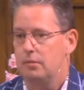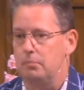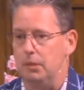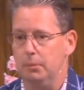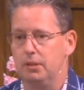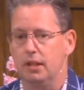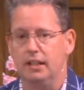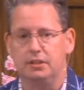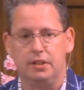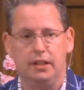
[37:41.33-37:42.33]
Maybe
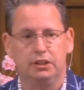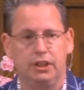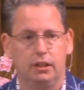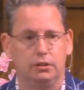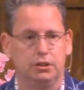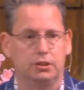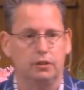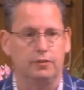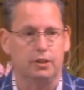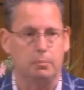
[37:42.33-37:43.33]
today's the day to challenge
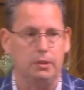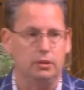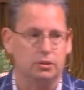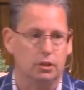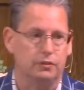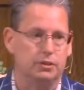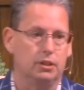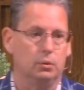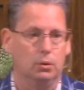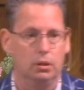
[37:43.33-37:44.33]
yourself and commit yourself and
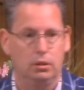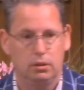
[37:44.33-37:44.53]
say, Lord,